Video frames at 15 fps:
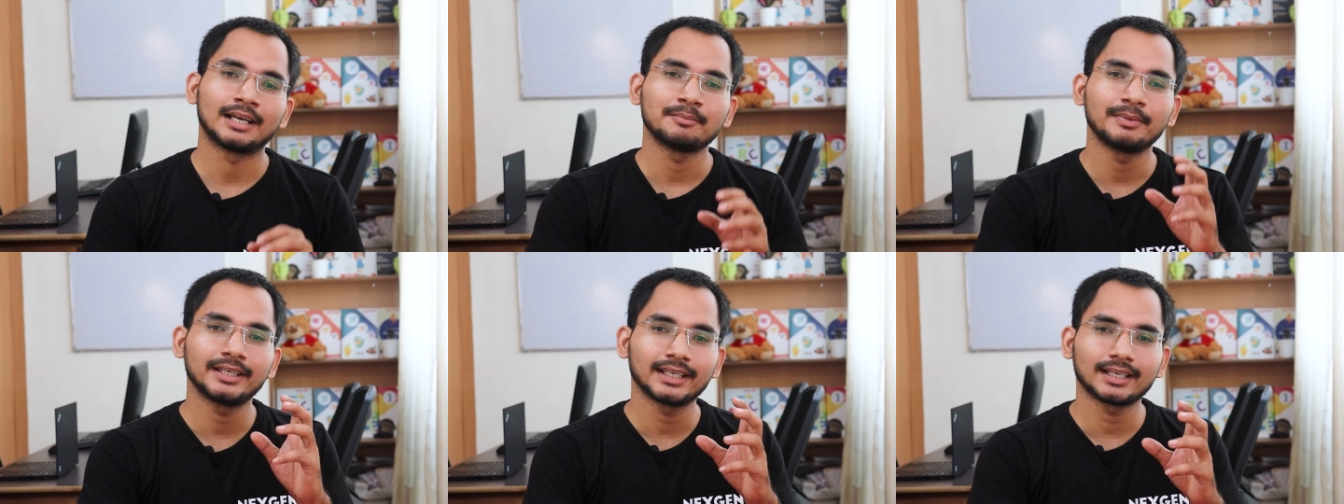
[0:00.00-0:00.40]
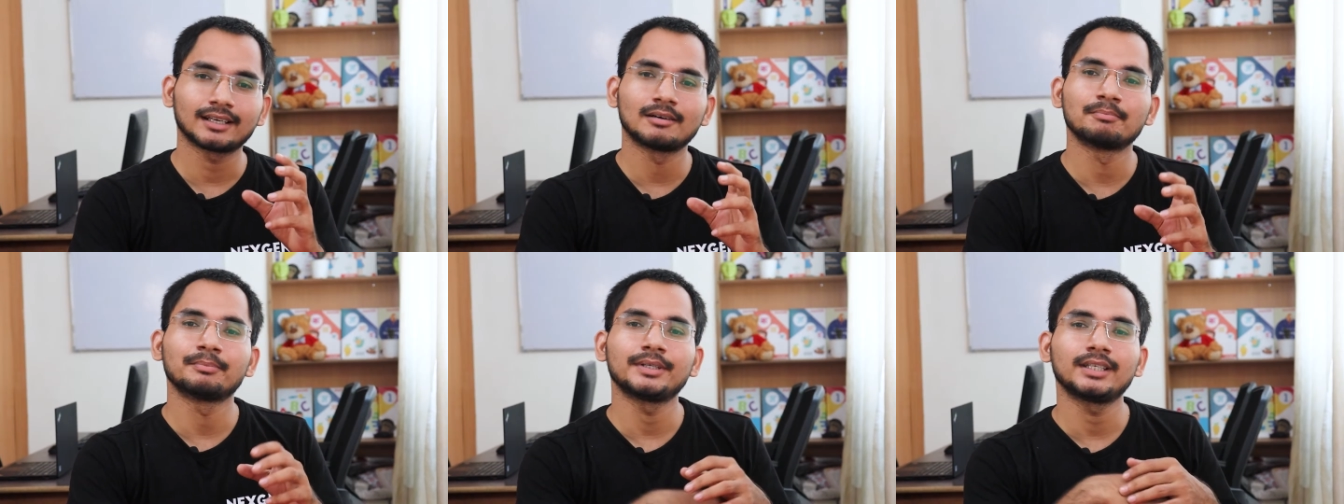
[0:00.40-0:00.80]
And being in
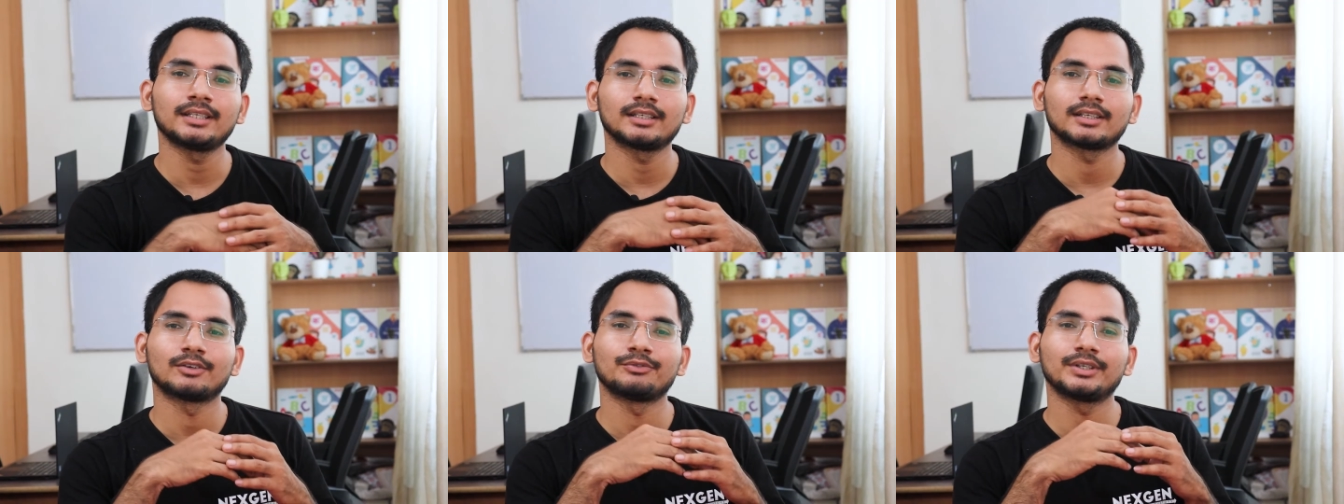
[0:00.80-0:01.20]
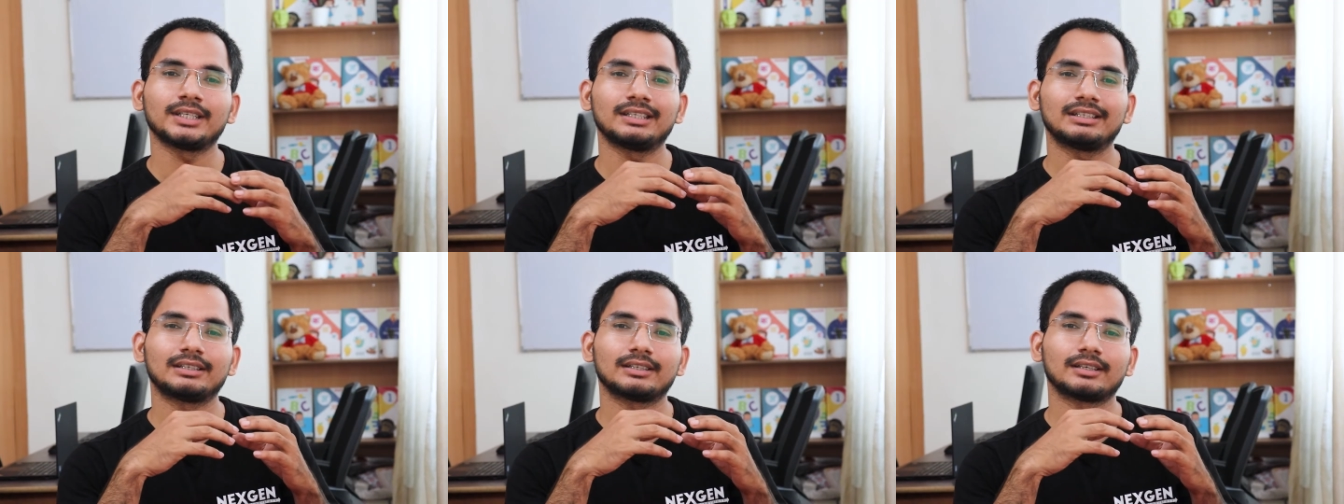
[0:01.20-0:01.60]
company,
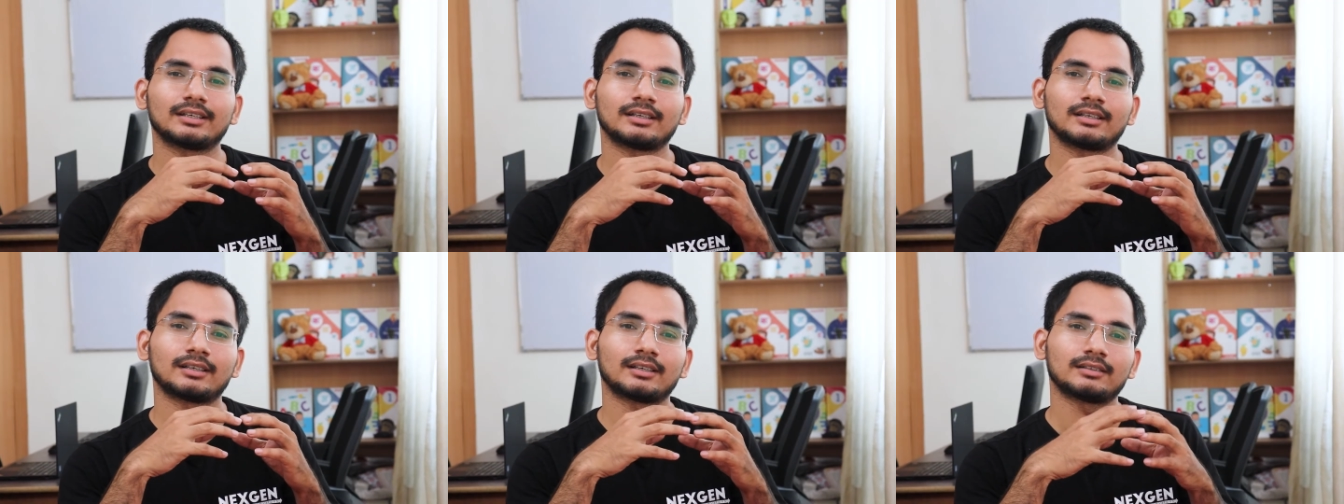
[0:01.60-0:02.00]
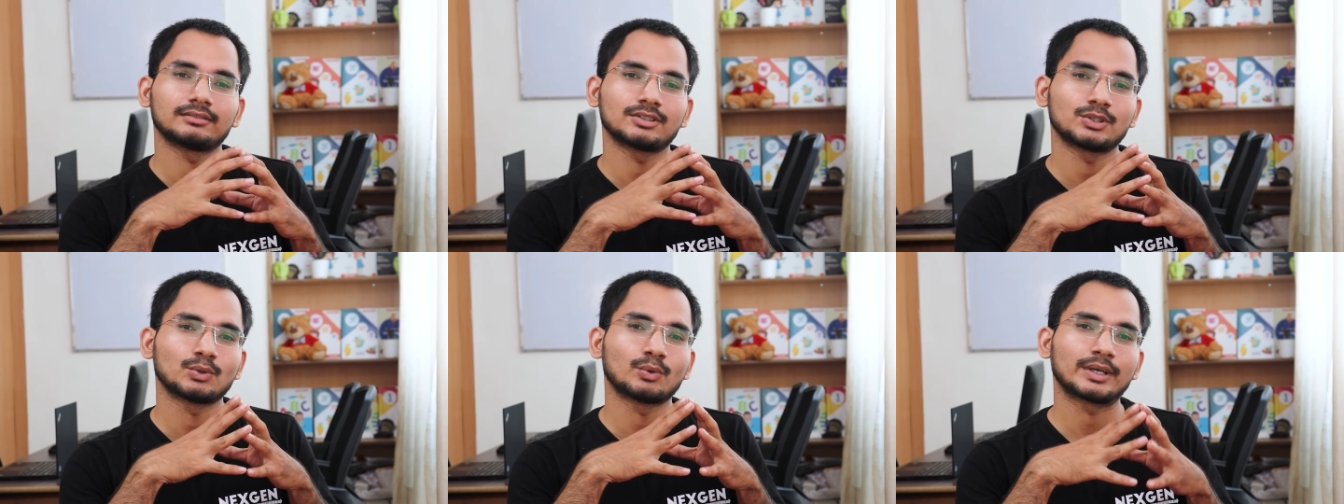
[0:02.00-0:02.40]
we
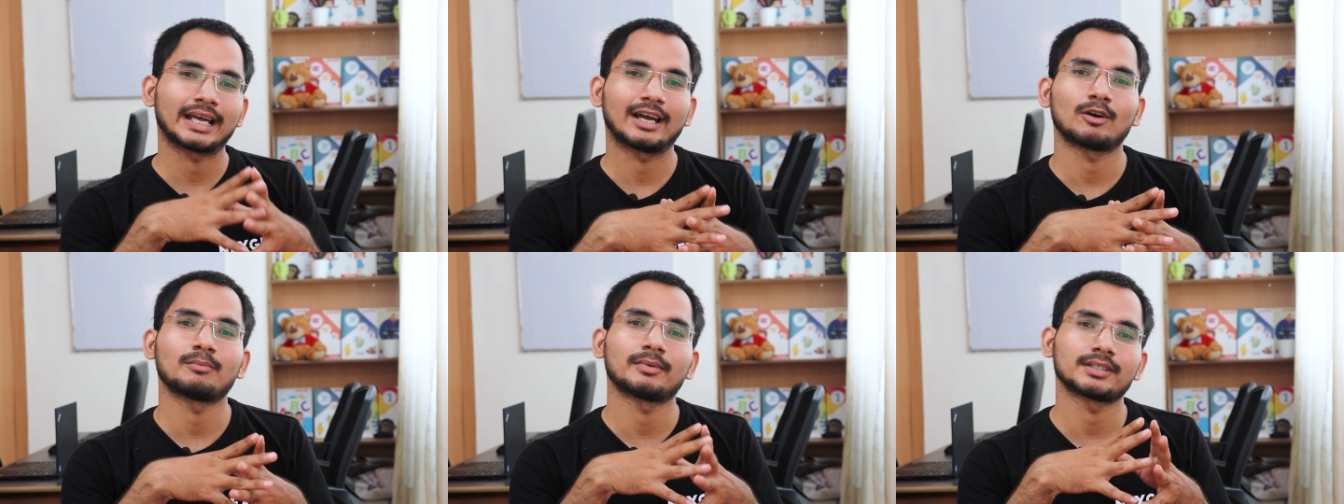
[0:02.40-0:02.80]
don't have